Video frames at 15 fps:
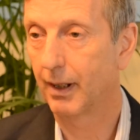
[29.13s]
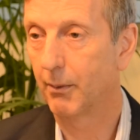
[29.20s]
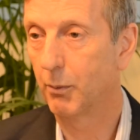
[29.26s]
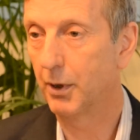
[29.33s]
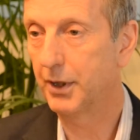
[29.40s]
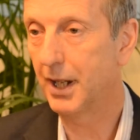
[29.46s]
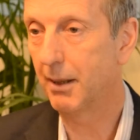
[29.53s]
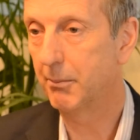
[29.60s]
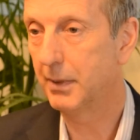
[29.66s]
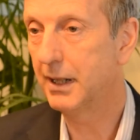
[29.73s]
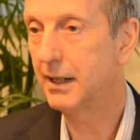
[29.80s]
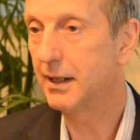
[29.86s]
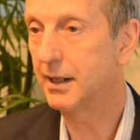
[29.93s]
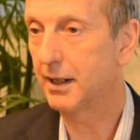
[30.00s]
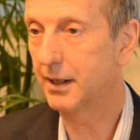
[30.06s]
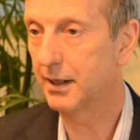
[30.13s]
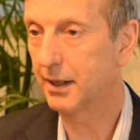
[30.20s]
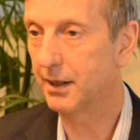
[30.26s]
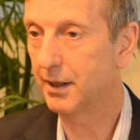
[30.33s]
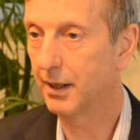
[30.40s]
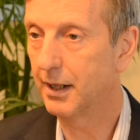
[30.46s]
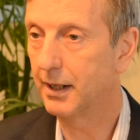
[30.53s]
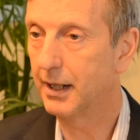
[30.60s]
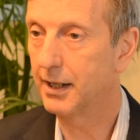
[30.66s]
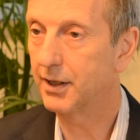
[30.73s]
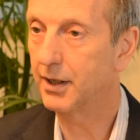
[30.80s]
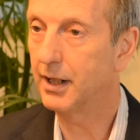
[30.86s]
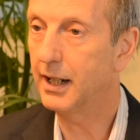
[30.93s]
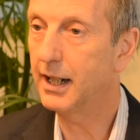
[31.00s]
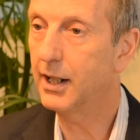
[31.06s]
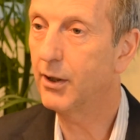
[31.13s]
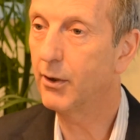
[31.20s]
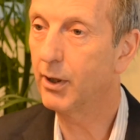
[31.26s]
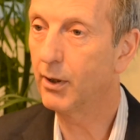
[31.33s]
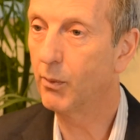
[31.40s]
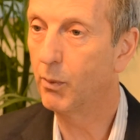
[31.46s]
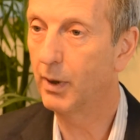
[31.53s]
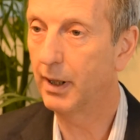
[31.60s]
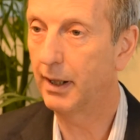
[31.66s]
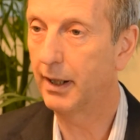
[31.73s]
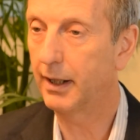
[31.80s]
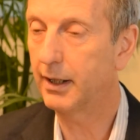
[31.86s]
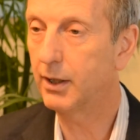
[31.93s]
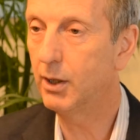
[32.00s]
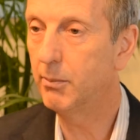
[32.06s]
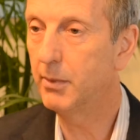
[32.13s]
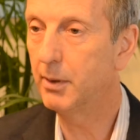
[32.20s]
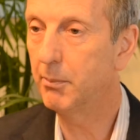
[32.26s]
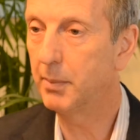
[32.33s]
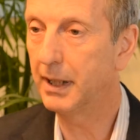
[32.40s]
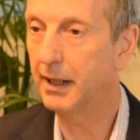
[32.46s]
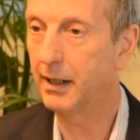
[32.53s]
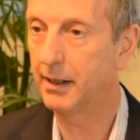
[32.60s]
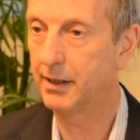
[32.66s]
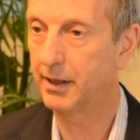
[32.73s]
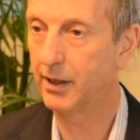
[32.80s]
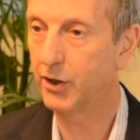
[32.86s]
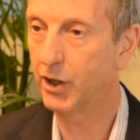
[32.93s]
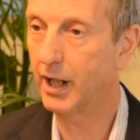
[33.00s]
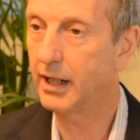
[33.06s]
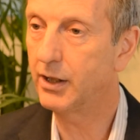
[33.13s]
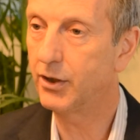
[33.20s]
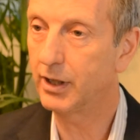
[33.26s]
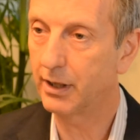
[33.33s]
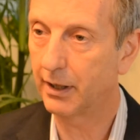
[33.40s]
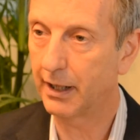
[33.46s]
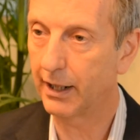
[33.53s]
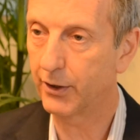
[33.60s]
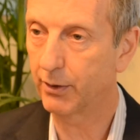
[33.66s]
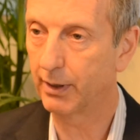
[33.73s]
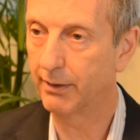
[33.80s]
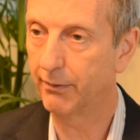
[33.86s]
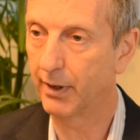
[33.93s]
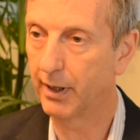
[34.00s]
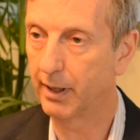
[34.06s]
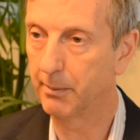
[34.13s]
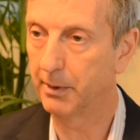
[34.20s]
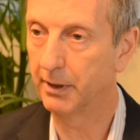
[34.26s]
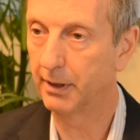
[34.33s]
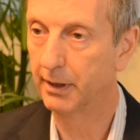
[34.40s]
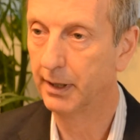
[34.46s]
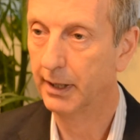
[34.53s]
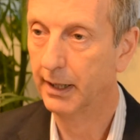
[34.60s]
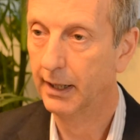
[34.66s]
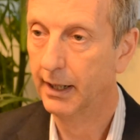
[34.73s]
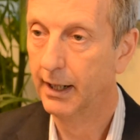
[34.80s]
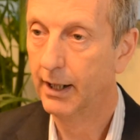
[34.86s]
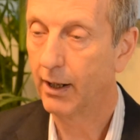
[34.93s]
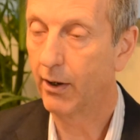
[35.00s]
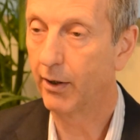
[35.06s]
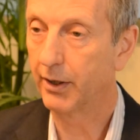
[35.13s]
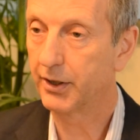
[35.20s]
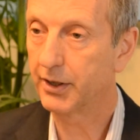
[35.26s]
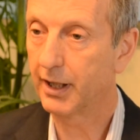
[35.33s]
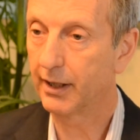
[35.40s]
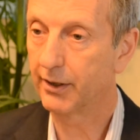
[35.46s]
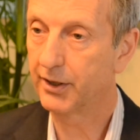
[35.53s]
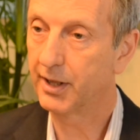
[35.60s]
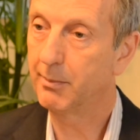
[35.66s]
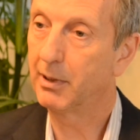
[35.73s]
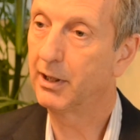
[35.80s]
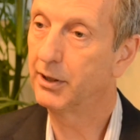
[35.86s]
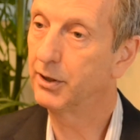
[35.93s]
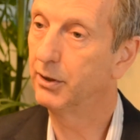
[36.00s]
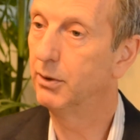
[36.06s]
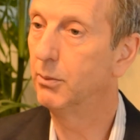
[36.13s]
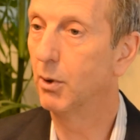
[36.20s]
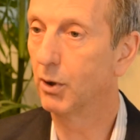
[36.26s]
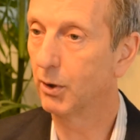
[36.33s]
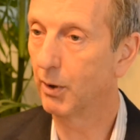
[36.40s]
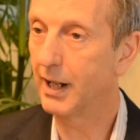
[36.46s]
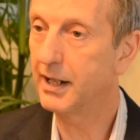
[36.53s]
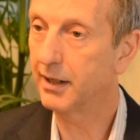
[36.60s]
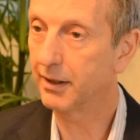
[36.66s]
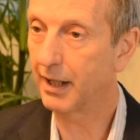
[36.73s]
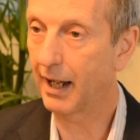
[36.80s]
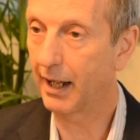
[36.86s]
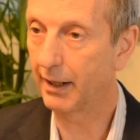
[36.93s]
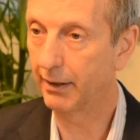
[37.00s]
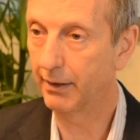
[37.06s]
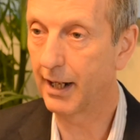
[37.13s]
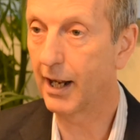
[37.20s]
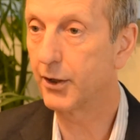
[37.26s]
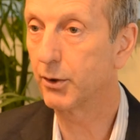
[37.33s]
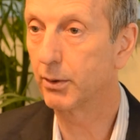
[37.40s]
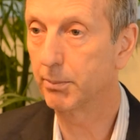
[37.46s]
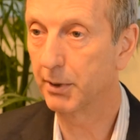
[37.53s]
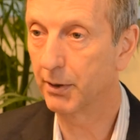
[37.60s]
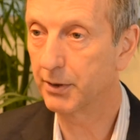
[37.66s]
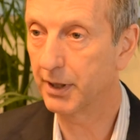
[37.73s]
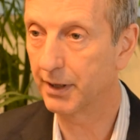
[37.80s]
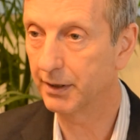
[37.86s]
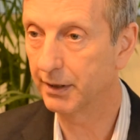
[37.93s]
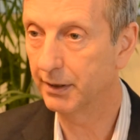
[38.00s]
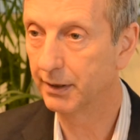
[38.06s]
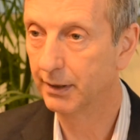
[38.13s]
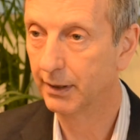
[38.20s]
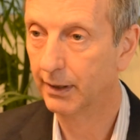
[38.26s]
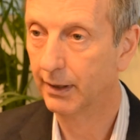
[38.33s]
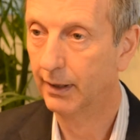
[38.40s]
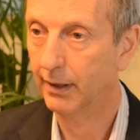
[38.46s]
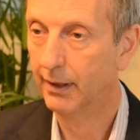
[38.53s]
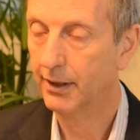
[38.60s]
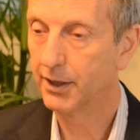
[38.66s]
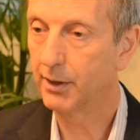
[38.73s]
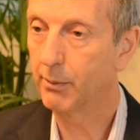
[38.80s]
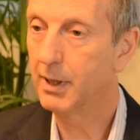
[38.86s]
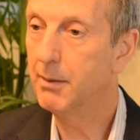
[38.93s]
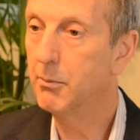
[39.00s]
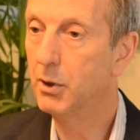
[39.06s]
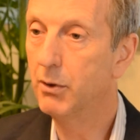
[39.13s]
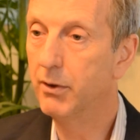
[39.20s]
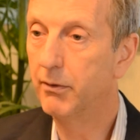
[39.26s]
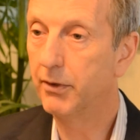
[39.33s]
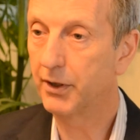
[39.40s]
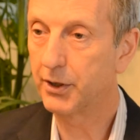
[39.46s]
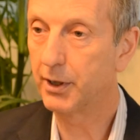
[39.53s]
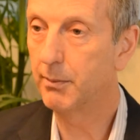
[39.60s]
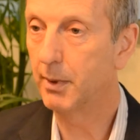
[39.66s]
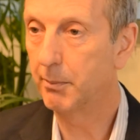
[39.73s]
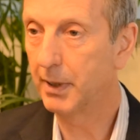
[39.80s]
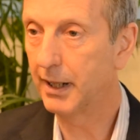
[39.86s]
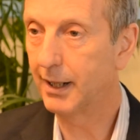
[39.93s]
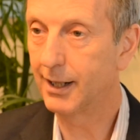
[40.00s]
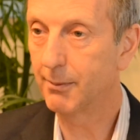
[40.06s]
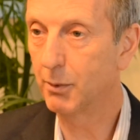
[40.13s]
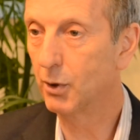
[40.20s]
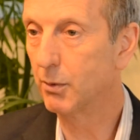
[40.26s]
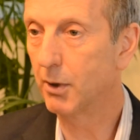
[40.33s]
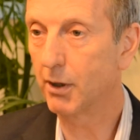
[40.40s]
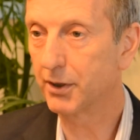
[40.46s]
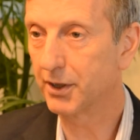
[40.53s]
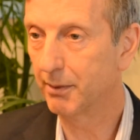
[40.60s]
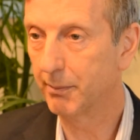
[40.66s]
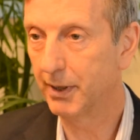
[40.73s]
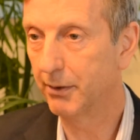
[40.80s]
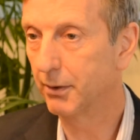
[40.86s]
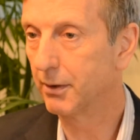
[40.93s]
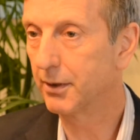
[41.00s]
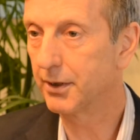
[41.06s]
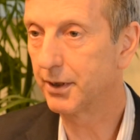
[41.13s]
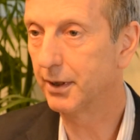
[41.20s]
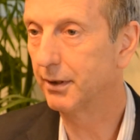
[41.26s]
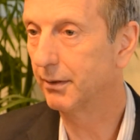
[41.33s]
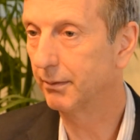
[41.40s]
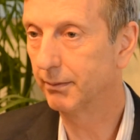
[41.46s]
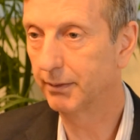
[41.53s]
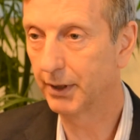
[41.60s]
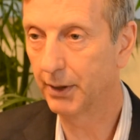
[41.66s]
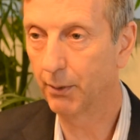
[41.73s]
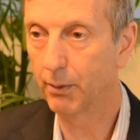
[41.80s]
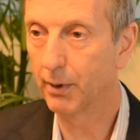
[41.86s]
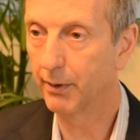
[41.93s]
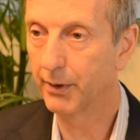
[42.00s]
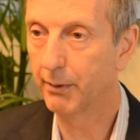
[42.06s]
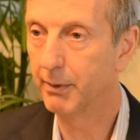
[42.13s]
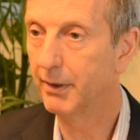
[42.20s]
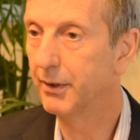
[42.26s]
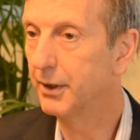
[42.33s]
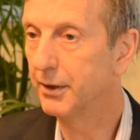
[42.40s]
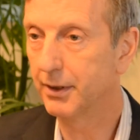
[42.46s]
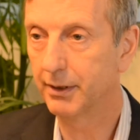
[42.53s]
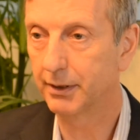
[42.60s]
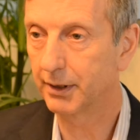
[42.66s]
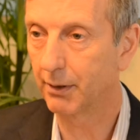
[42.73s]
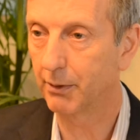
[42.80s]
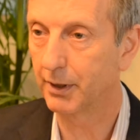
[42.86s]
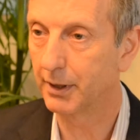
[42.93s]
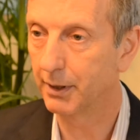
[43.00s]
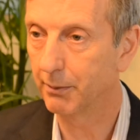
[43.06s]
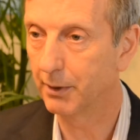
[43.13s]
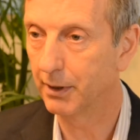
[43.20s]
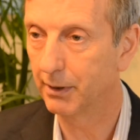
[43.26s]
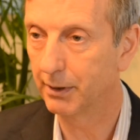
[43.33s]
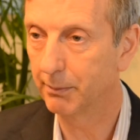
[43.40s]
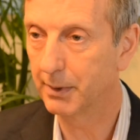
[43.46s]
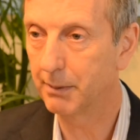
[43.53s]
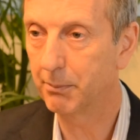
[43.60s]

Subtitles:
And what that means is it's an era where human beings are changing the natural environment on a scale similar to or greater than natural processes. So we move as human beings more rocks and minerals than all of the rivers and so on in the world.